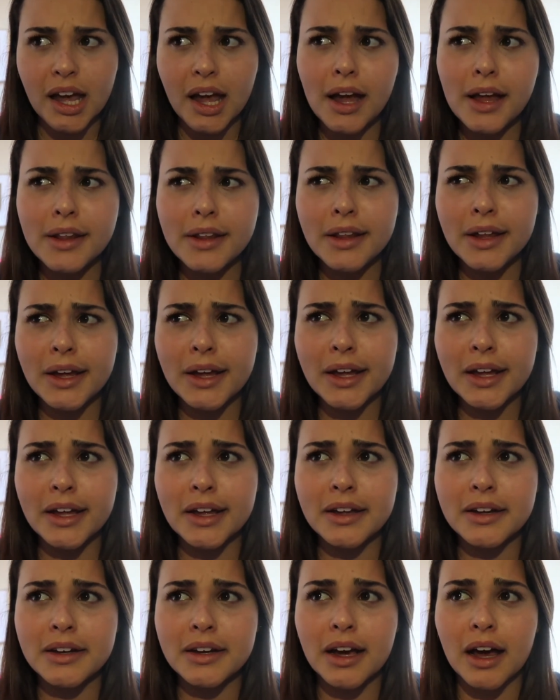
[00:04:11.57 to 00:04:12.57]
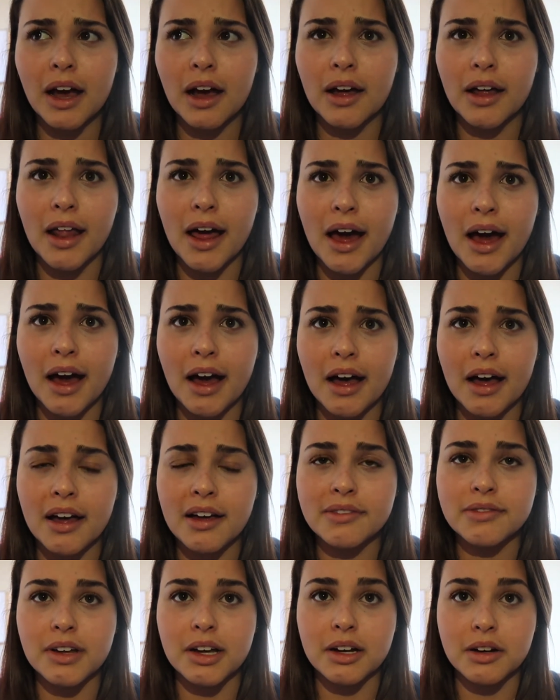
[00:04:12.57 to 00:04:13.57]
And then I'll
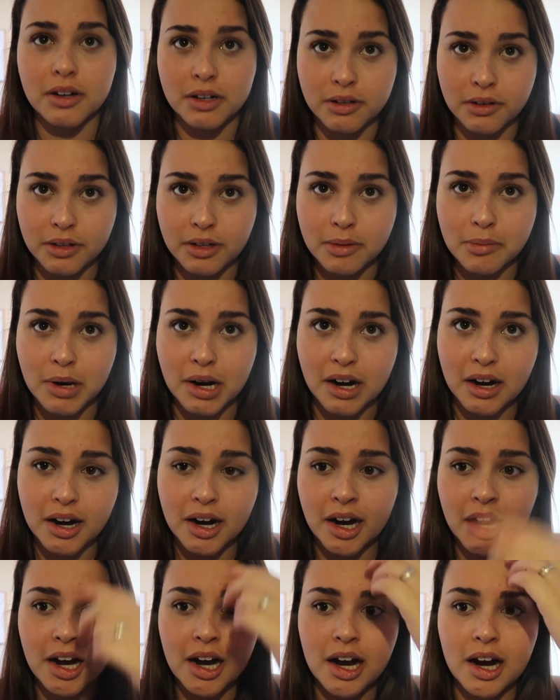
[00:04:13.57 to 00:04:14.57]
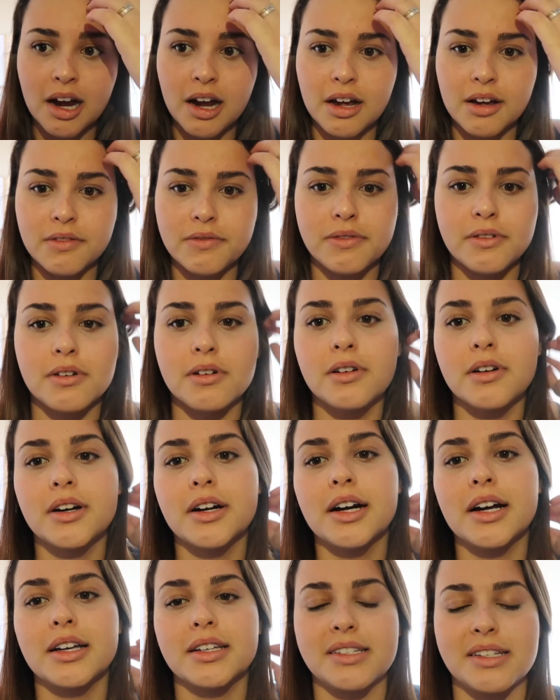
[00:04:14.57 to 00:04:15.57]
have a granola bar
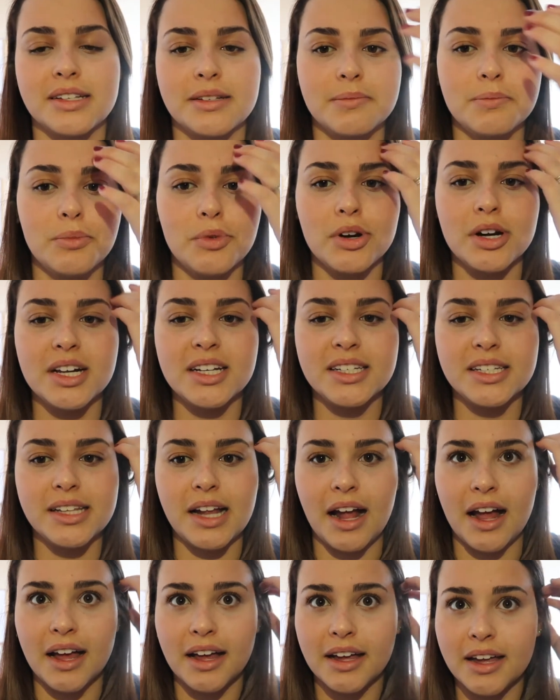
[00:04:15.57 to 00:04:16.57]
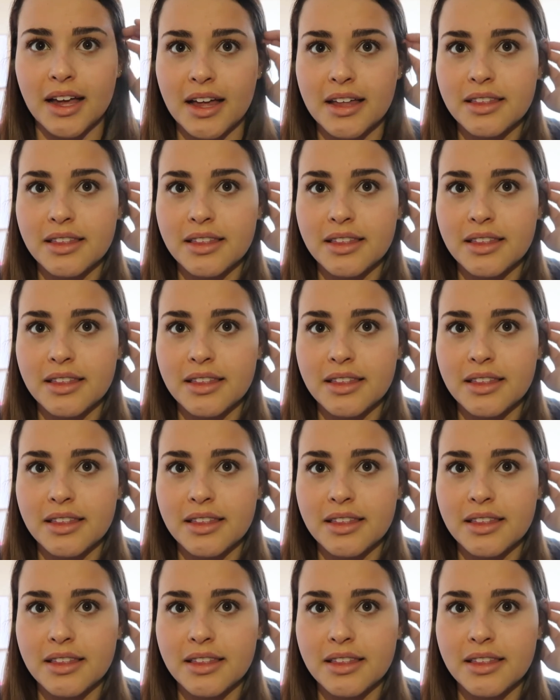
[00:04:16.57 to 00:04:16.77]
for a morning snack.